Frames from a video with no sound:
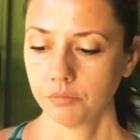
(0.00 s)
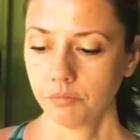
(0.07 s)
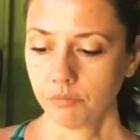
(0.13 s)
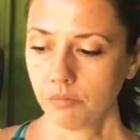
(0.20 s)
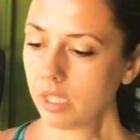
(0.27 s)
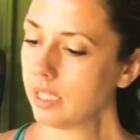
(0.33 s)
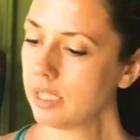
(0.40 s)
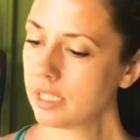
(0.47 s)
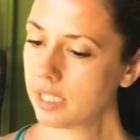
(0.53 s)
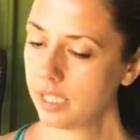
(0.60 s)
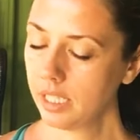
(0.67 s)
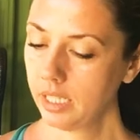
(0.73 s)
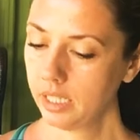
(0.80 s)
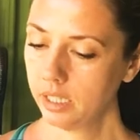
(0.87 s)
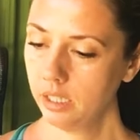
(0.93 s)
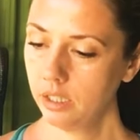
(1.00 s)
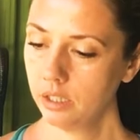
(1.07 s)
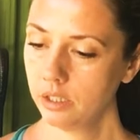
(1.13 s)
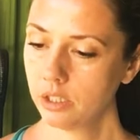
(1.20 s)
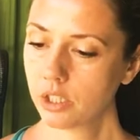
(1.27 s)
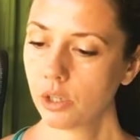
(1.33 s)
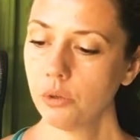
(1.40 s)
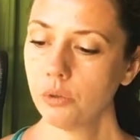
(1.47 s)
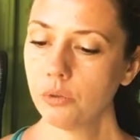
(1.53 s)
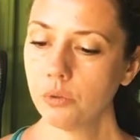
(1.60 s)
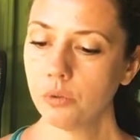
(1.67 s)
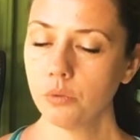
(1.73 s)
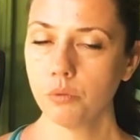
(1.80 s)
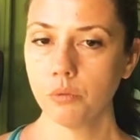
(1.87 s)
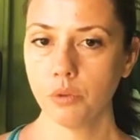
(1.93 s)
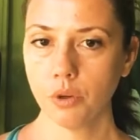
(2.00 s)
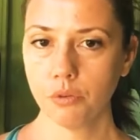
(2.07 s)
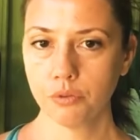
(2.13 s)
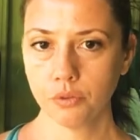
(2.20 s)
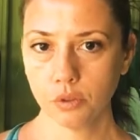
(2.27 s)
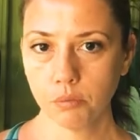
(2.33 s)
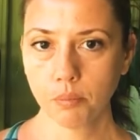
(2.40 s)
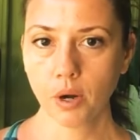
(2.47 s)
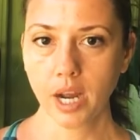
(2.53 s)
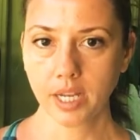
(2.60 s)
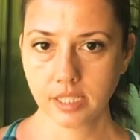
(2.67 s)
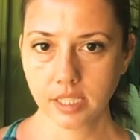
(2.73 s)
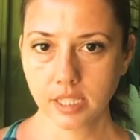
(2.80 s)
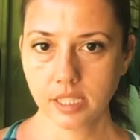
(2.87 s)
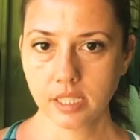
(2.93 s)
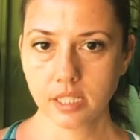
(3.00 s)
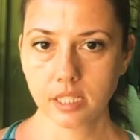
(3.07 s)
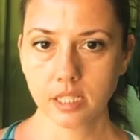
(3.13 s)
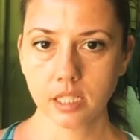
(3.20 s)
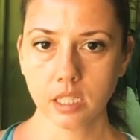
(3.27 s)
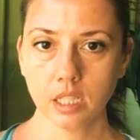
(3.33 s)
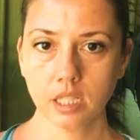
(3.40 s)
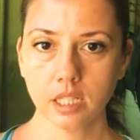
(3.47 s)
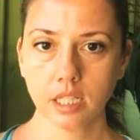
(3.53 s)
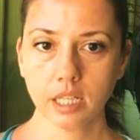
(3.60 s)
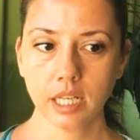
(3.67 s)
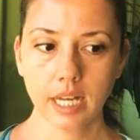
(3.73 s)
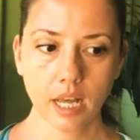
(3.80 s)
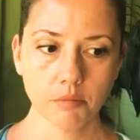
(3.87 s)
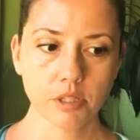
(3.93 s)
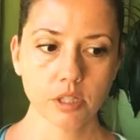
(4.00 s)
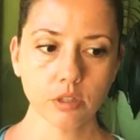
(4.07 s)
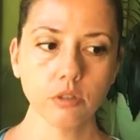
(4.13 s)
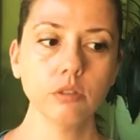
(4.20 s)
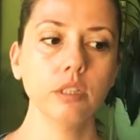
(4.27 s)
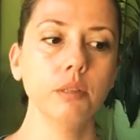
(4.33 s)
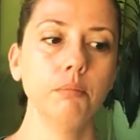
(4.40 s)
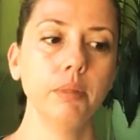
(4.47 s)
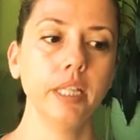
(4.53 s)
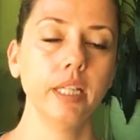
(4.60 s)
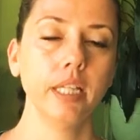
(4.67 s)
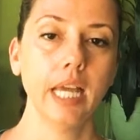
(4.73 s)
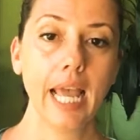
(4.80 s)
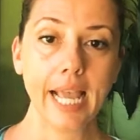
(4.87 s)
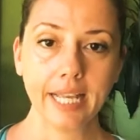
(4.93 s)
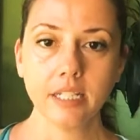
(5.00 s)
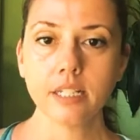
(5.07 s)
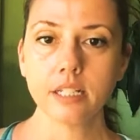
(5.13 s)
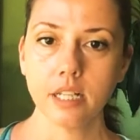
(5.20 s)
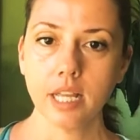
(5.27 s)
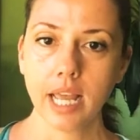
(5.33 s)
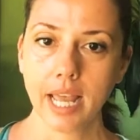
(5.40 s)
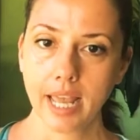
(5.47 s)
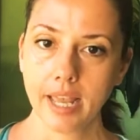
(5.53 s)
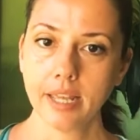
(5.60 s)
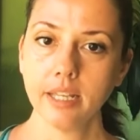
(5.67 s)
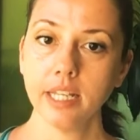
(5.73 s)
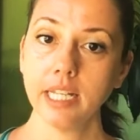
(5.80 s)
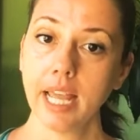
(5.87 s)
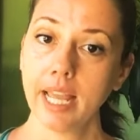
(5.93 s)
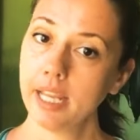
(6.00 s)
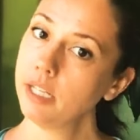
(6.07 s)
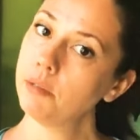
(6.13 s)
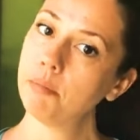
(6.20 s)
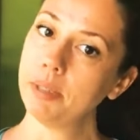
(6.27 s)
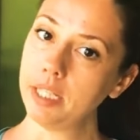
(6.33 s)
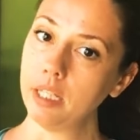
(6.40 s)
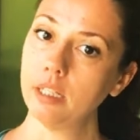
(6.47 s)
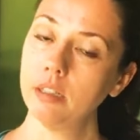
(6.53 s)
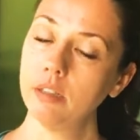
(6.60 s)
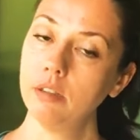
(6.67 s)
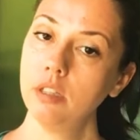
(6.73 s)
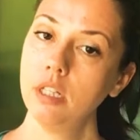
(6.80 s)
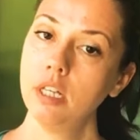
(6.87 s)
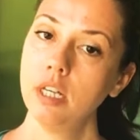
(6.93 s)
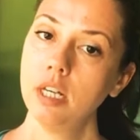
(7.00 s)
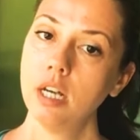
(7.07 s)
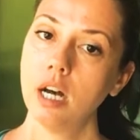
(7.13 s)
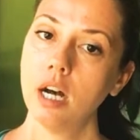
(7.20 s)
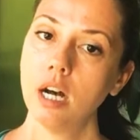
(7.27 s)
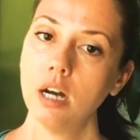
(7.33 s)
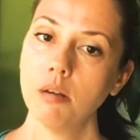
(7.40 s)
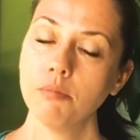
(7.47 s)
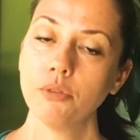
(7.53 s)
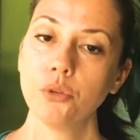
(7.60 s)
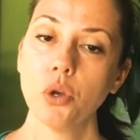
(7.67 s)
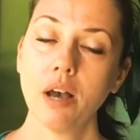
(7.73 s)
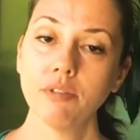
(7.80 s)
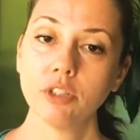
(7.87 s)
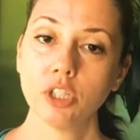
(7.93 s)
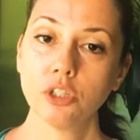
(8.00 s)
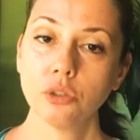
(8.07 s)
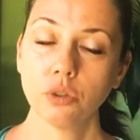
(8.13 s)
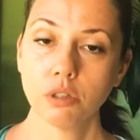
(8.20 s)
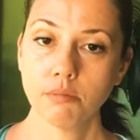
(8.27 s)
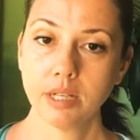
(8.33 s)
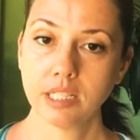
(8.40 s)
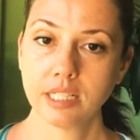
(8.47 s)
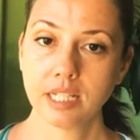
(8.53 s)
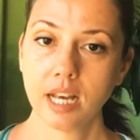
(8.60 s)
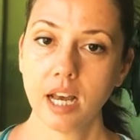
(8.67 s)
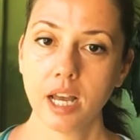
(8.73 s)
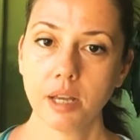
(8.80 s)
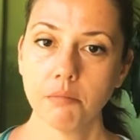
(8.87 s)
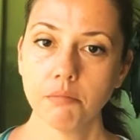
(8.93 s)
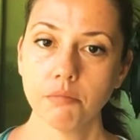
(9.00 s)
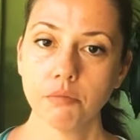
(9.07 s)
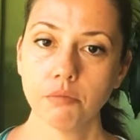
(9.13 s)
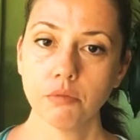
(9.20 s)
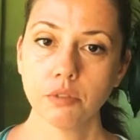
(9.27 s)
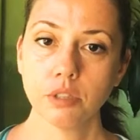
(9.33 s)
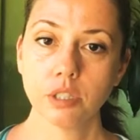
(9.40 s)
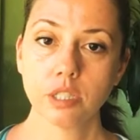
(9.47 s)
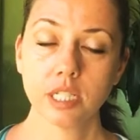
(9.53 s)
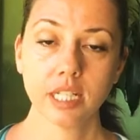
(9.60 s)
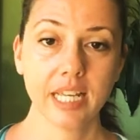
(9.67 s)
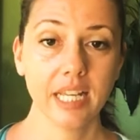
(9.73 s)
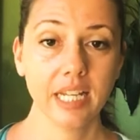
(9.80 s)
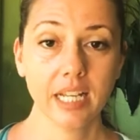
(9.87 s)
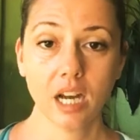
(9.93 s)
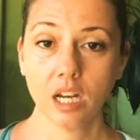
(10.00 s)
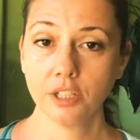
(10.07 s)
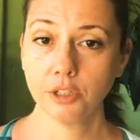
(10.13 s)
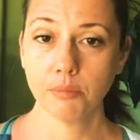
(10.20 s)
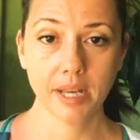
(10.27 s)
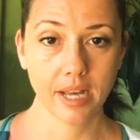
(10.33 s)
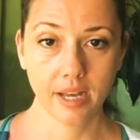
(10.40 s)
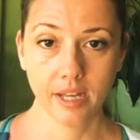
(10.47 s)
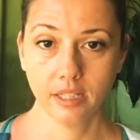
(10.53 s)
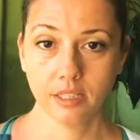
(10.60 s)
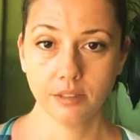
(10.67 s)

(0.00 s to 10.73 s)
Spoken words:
Let's see. So full practice can absolutely be 8A and 8B. If you have a short amount of time to get on your mat,